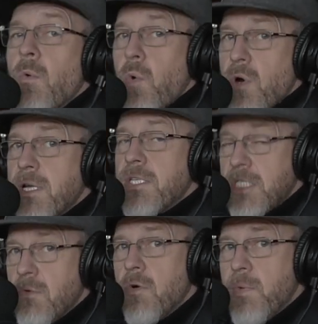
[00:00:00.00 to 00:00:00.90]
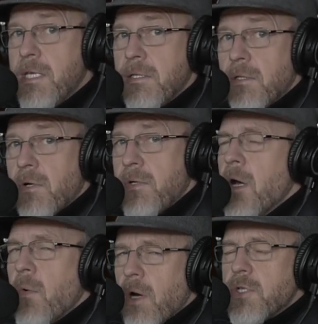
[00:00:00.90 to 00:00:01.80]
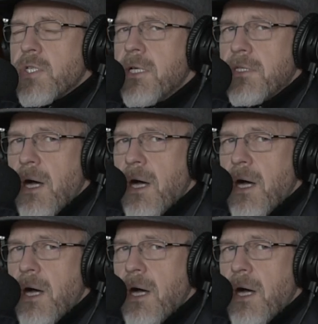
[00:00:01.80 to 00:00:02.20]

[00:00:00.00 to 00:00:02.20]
We're going to see what we can learn. We're also going to